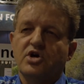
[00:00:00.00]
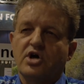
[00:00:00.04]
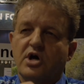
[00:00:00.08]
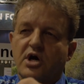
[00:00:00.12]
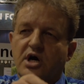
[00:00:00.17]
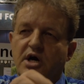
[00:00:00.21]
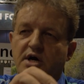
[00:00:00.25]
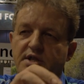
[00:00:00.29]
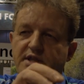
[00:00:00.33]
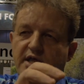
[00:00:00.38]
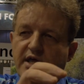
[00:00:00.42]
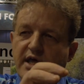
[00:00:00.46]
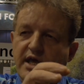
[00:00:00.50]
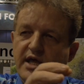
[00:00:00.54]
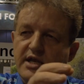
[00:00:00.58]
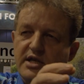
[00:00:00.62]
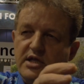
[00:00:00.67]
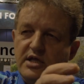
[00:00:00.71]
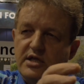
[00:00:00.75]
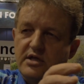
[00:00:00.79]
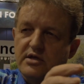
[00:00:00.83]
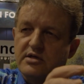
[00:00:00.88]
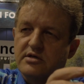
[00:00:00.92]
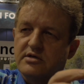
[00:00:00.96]
are there
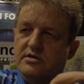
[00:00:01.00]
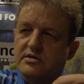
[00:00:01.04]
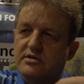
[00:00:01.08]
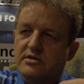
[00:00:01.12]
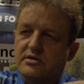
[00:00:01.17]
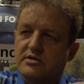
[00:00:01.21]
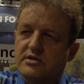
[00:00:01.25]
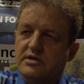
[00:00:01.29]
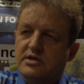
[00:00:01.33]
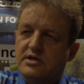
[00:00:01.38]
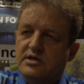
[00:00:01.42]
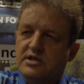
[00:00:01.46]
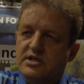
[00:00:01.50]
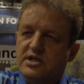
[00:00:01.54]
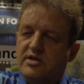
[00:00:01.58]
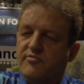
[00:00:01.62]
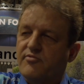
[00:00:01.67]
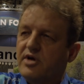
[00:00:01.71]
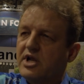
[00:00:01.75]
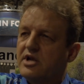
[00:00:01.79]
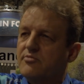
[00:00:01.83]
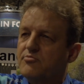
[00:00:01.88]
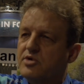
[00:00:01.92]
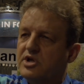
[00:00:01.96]
any
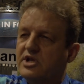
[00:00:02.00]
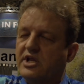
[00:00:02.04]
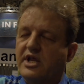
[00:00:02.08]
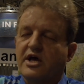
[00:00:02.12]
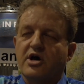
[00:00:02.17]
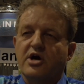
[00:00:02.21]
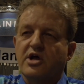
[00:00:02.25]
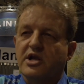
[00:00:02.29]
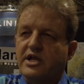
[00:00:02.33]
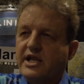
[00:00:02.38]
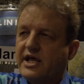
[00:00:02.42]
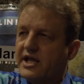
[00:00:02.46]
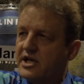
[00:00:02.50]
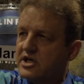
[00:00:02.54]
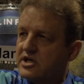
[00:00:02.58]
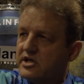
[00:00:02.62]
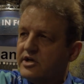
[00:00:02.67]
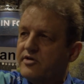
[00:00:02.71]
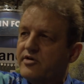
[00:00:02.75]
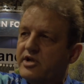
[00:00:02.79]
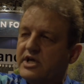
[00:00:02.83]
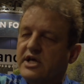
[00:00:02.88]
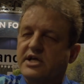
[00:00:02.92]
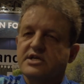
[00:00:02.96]
development or land
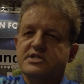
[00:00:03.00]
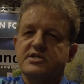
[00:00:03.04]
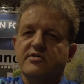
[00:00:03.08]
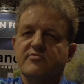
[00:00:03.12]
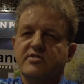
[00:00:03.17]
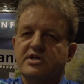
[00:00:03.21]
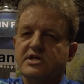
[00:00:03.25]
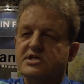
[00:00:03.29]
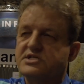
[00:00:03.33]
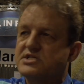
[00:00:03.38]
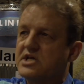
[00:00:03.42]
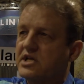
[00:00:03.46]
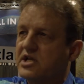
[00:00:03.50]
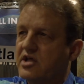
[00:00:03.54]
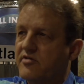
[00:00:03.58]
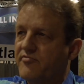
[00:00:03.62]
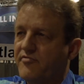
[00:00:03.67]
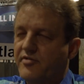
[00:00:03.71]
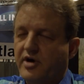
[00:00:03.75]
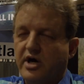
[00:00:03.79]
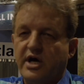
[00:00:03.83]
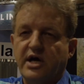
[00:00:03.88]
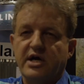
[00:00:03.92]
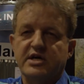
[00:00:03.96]
clearing activities, any
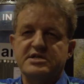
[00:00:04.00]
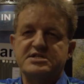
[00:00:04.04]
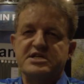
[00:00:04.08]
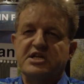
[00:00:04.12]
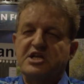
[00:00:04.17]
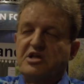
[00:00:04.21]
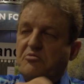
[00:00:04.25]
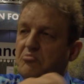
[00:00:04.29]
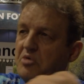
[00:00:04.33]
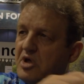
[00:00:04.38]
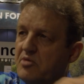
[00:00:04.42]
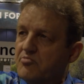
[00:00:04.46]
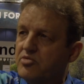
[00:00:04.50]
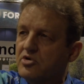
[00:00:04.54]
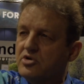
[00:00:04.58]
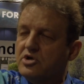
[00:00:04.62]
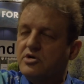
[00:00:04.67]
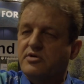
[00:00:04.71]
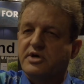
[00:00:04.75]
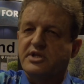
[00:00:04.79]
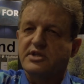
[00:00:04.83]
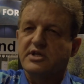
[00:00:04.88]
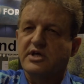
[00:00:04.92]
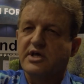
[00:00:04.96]
fires, any people
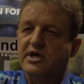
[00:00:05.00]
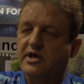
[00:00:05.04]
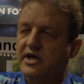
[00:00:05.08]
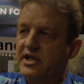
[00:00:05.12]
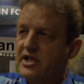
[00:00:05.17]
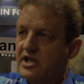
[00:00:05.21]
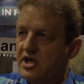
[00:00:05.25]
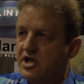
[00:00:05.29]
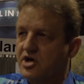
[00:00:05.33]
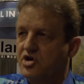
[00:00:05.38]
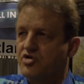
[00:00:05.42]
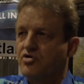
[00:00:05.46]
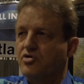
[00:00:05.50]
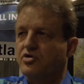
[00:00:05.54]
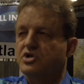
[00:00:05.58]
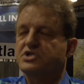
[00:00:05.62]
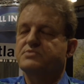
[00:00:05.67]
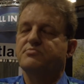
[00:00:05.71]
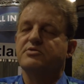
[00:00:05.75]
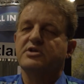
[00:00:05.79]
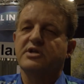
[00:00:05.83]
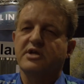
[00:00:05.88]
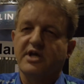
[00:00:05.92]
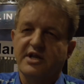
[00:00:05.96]
going there, any
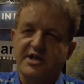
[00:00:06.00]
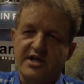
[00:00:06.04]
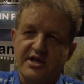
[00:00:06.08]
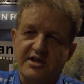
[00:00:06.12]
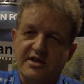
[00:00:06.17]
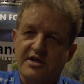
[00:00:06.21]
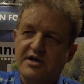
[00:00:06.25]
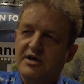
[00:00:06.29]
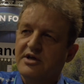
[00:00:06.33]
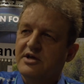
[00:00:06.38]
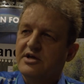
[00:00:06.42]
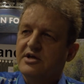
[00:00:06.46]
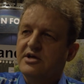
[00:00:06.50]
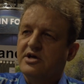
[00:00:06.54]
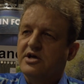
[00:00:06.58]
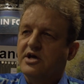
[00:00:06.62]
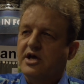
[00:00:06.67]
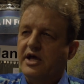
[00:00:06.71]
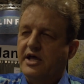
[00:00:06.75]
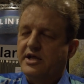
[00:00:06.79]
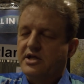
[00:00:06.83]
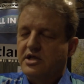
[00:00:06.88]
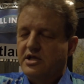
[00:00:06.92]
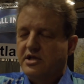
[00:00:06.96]
encroachment, any
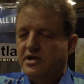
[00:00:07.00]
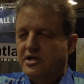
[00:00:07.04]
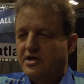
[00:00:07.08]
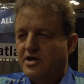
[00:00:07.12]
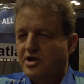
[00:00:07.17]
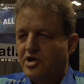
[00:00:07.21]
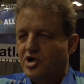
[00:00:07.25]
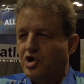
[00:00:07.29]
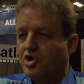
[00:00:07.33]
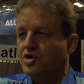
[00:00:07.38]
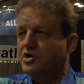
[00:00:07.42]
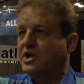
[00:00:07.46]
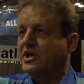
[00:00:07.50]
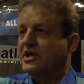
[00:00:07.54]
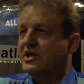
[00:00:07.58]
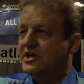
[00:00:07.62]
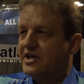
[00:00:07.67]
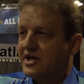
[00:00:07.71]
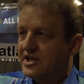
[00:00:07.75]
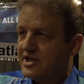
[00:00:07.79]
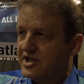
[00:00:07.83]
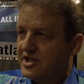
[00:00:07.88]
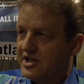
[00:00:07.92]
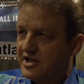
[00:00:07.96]

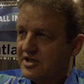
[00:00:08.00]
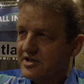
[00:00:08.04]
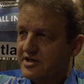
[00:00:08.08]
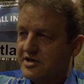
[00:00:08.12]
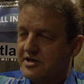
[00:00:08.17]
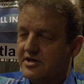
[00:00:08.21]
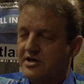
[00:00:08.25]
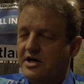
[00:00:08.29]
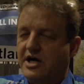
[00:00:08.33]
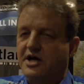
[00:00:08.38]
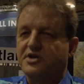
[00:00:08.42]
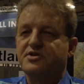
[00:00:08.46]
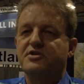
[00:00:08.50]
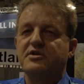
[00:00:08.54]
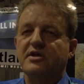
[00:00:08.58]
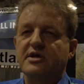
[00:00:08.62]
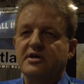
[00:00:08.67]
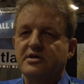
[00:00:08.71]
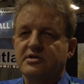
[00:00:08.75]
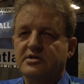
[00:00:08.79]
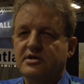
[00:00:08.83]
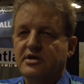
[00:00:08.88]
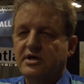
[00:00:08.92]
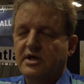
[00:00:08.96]
logging, any
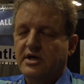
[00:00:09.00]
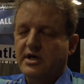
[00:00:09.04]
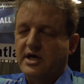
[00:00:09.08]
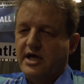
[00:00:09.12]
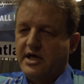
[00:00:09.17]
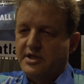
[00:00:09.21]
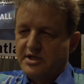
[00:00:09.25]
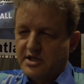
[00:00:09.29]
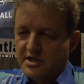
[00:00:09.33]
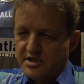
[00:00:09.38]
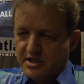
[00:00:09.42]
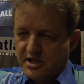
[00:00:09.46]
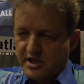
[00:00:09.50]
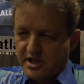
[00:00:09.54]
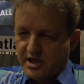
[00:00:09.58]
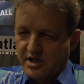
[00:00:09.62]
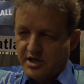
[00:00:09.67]
hunting. And then